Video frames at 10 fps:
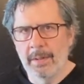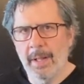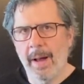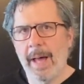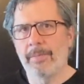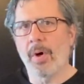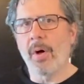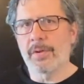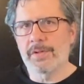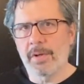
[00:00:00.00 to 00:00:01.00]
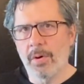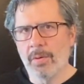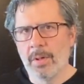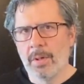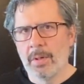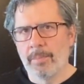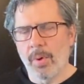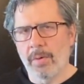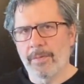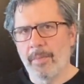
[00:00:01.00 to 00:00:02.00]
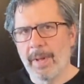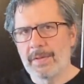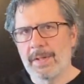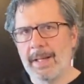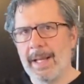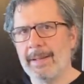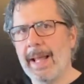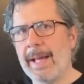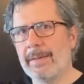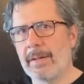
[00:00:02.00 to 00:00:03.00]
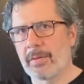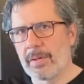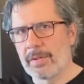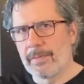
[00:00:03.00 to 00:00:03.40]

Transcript: Now, I've also bulk fermented at 90 degrees